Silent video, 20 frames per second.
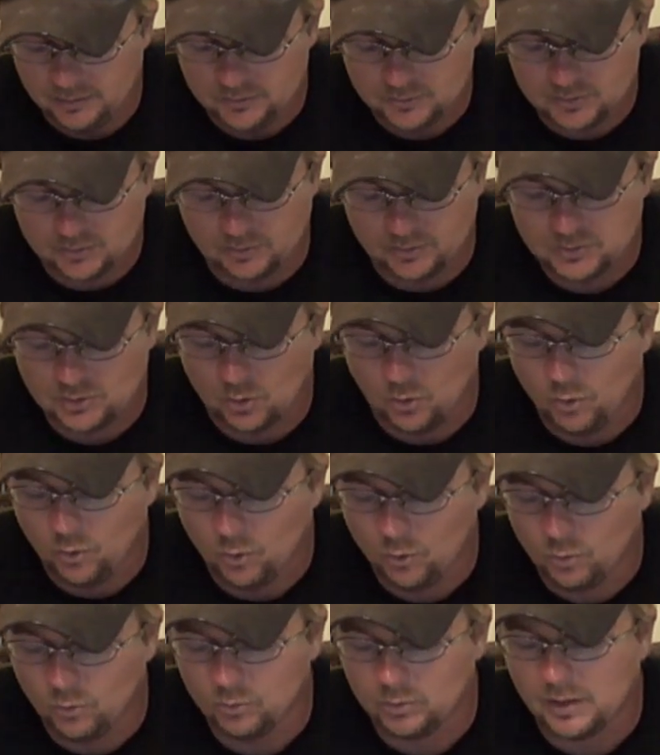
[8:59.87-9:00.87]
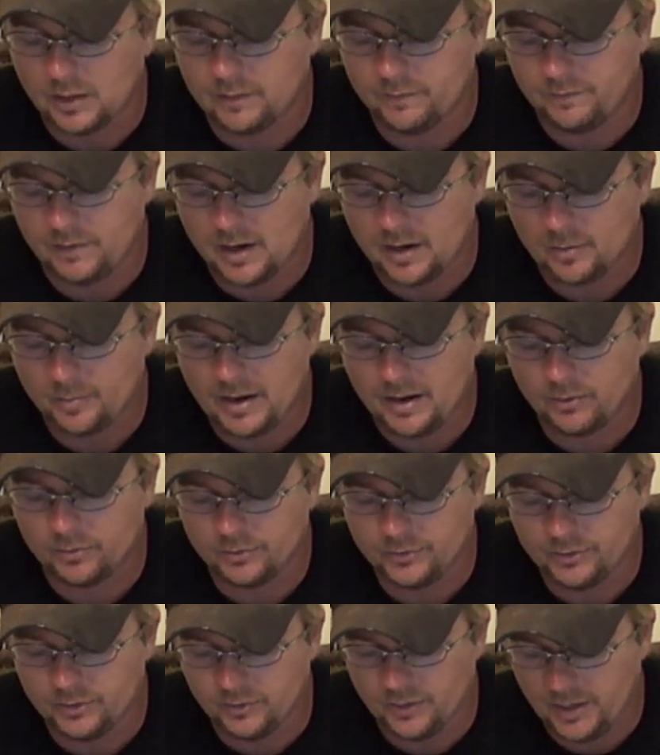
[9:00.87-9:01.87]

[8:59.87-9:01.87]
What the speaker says: So there's a whole lot of firepower in your